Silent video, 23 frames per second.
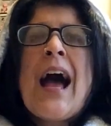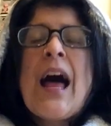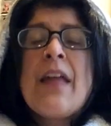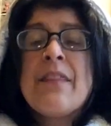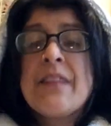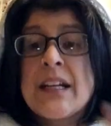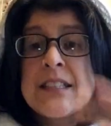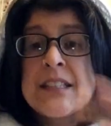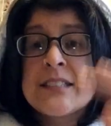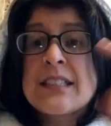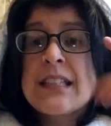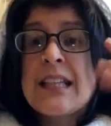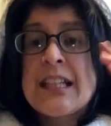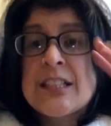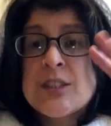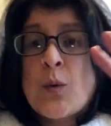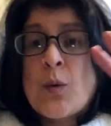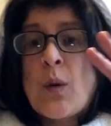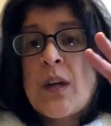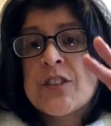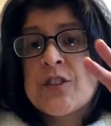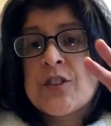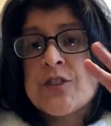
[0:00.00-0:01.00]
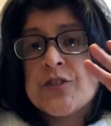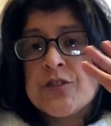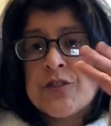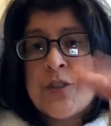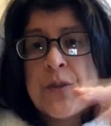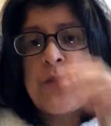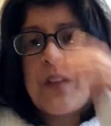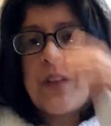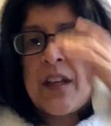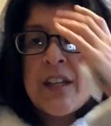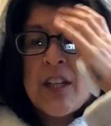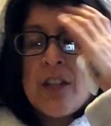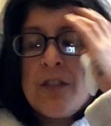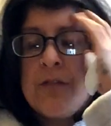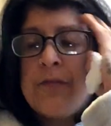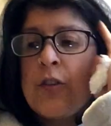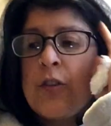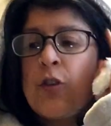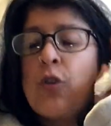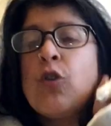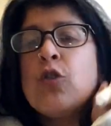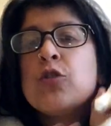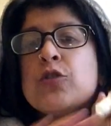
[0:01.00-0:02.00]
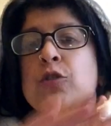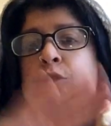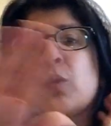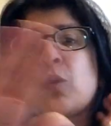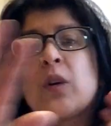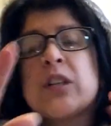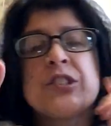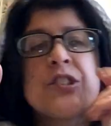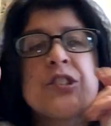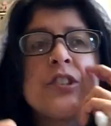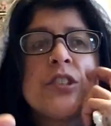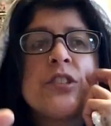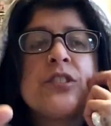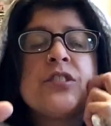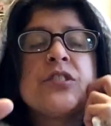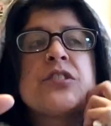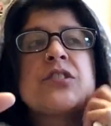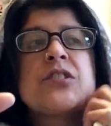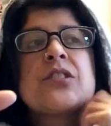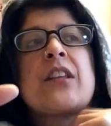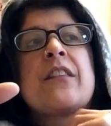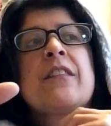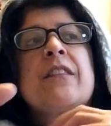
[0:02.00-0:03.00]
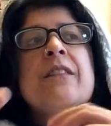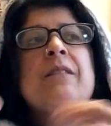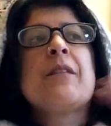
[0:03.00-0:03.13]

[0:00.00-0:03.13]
And that's the last question, so thank you for all your questions.